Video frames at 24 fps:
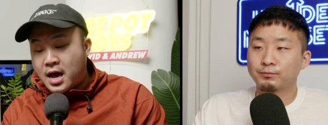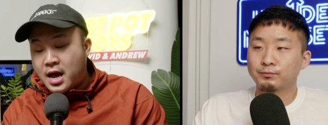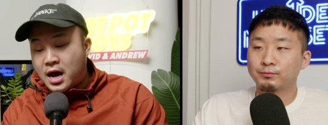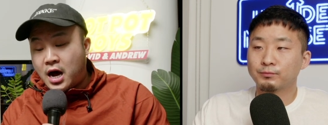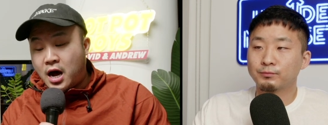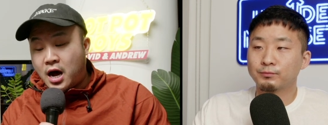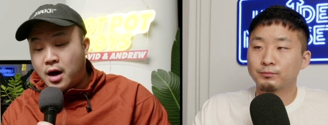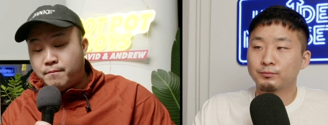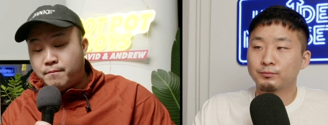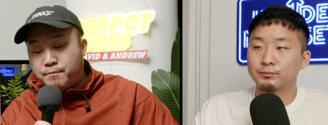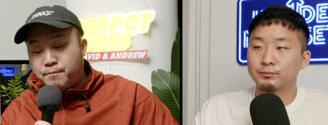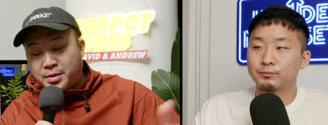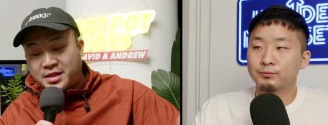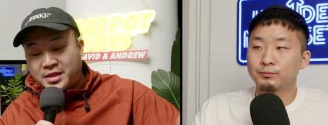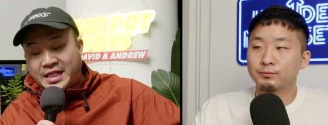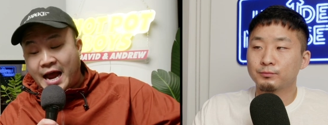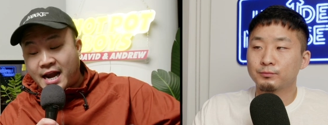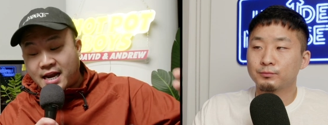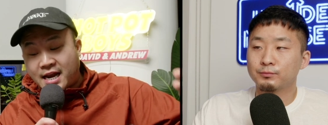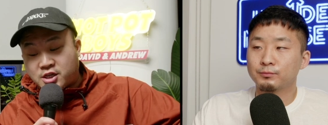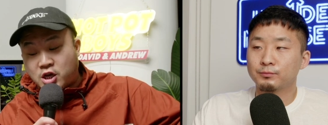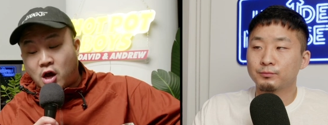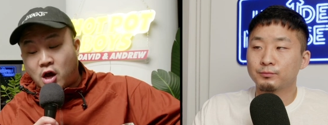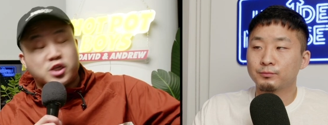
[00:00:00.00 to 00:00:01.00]
Speaker 1: Um, but that
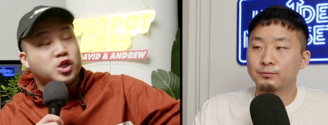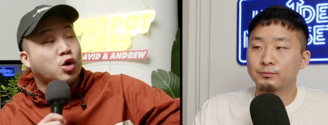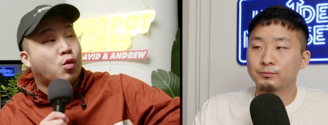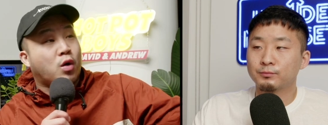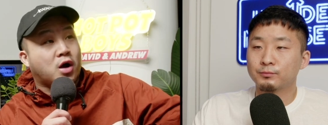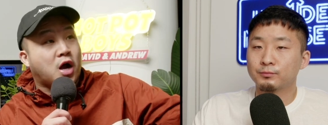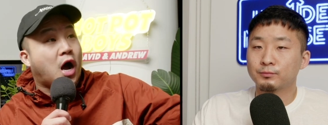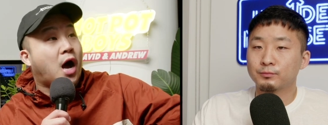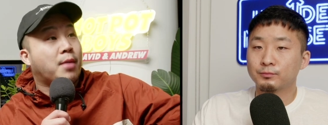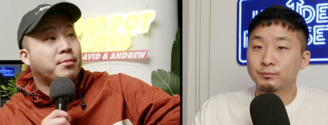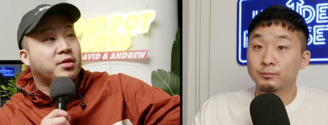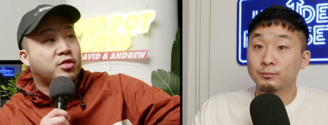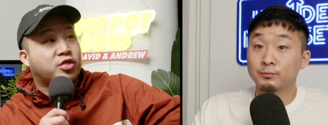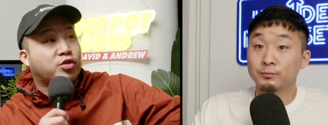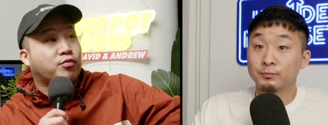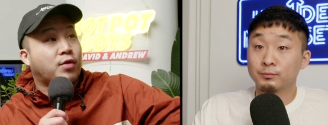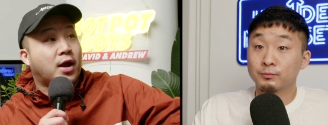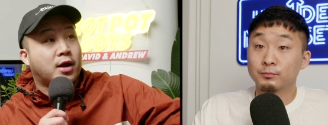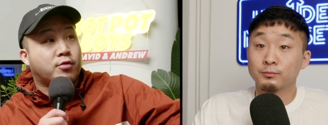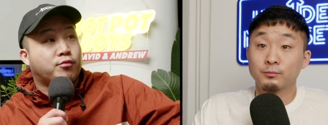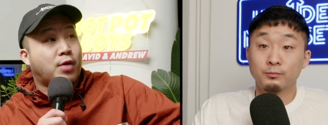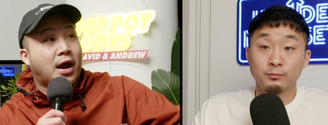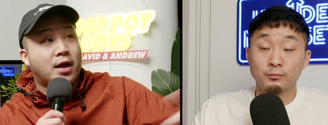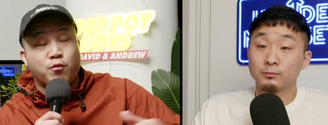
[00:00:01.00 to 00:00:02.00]
is also a common
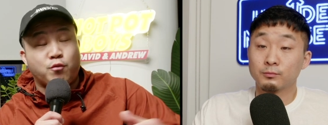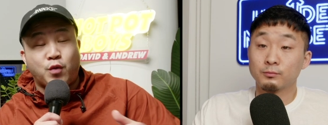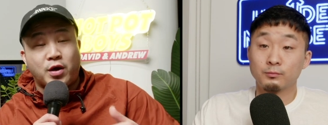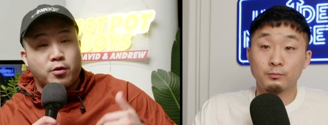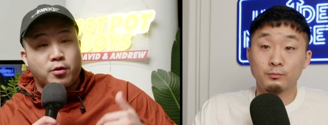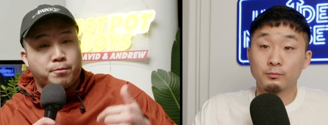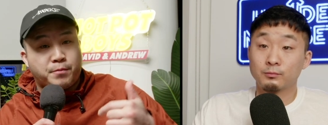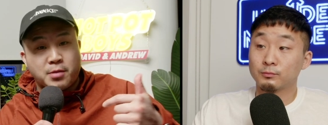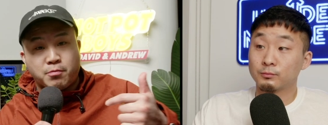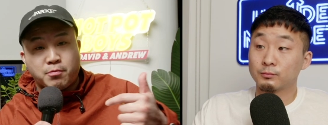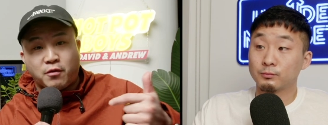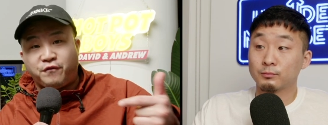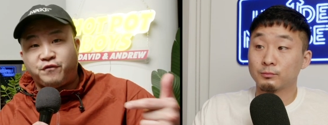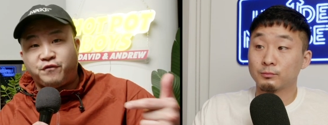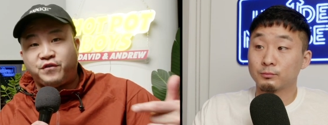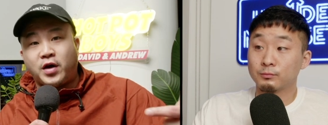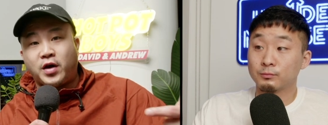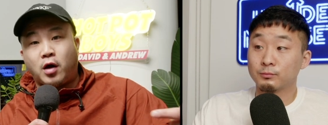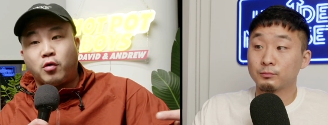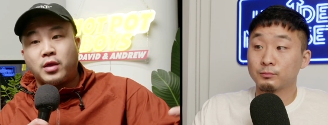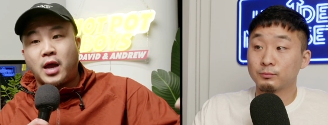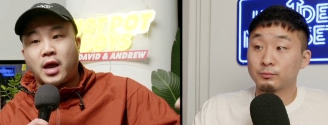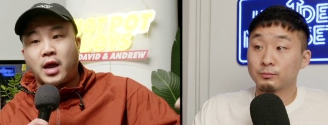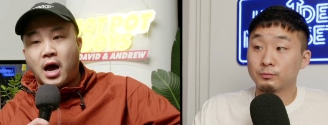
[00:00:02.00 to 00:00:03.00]
thread, right? Whether people
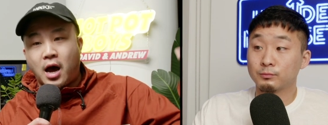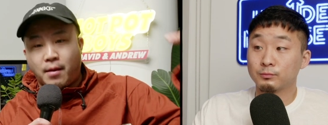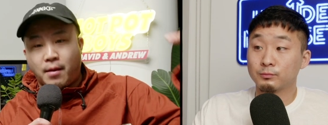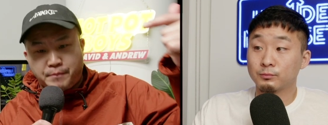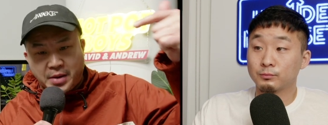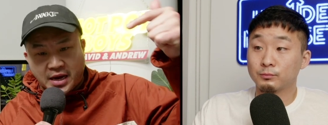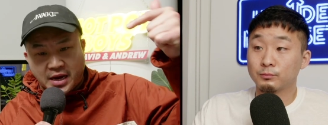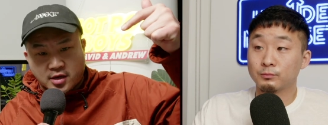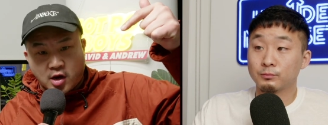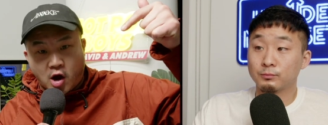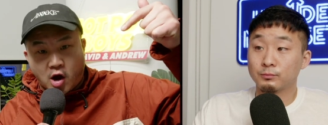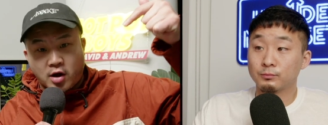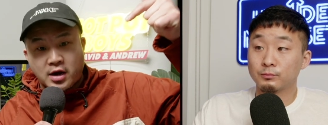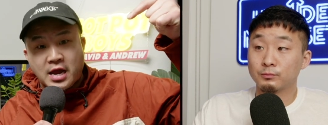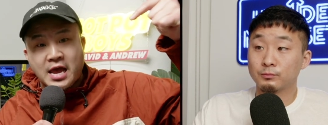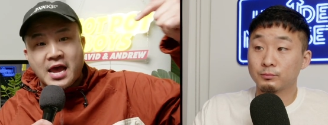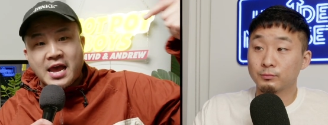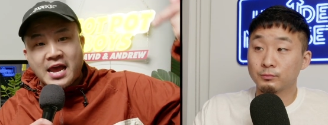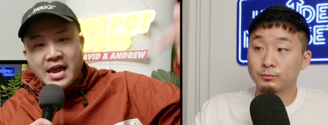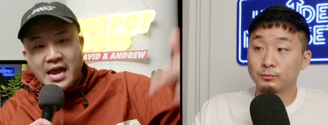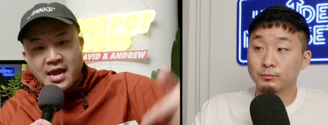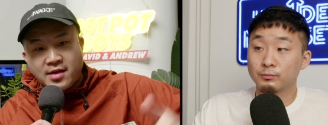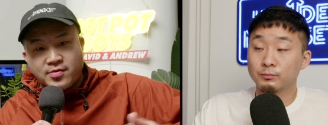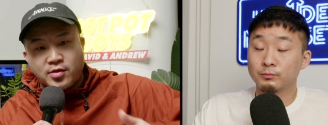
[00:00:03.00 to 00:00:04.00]
felt uh, picked on
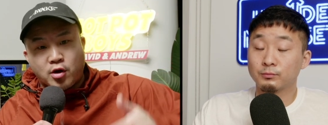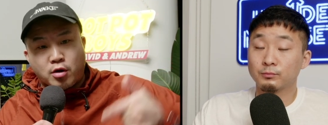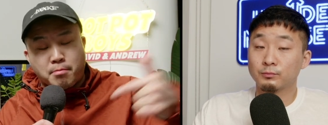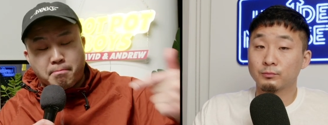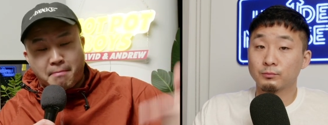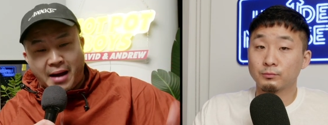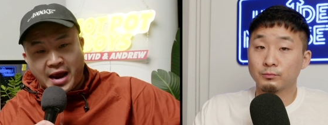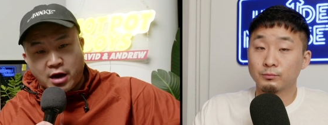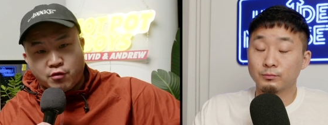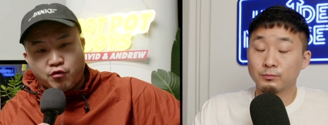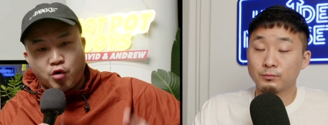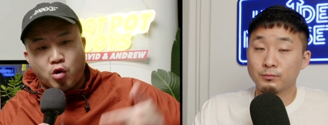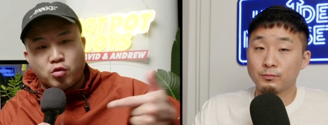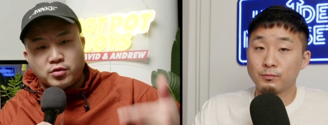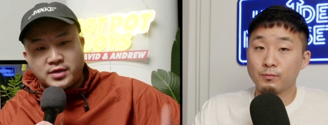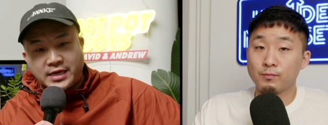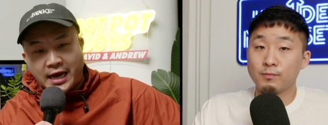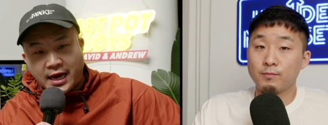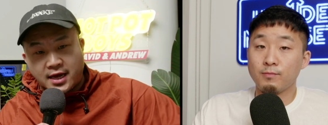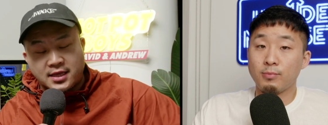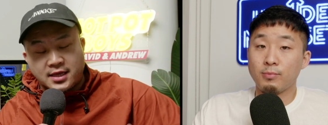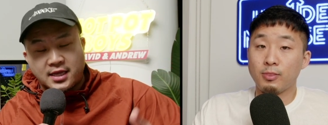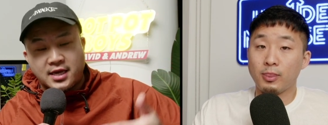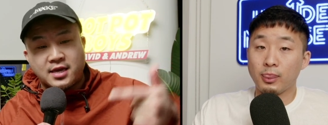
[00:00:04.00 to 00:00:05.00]
in their micro
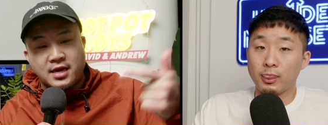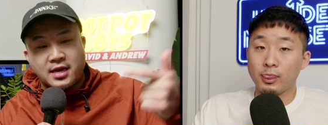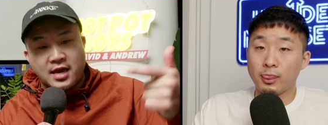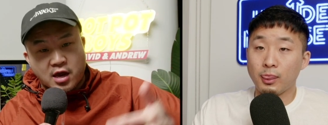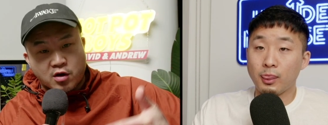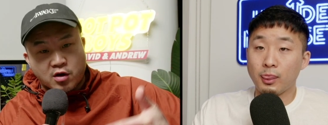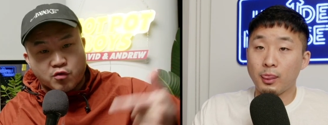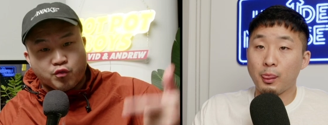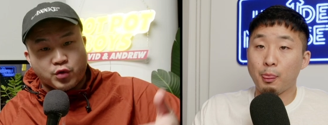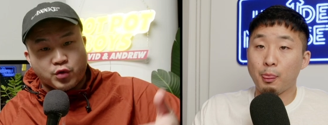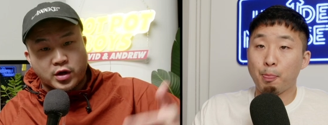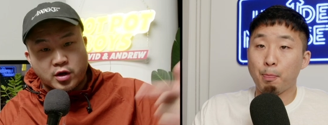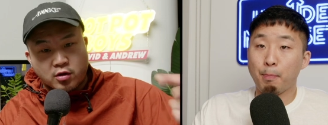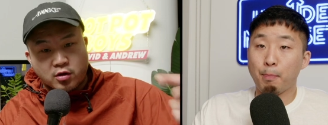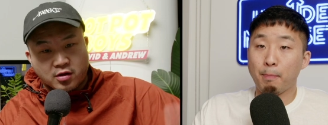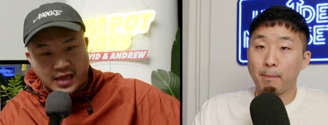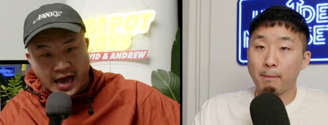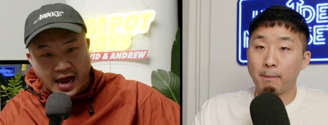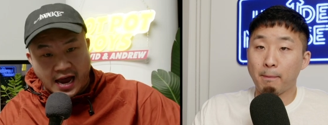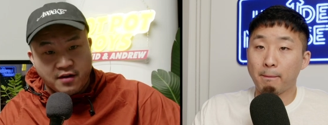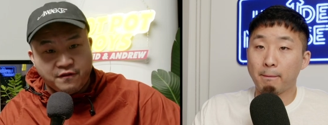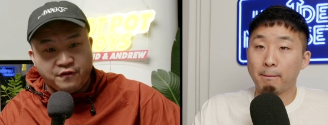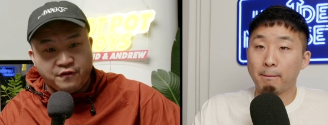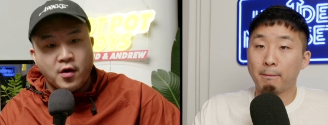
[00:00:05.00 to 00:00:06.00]
daily in real life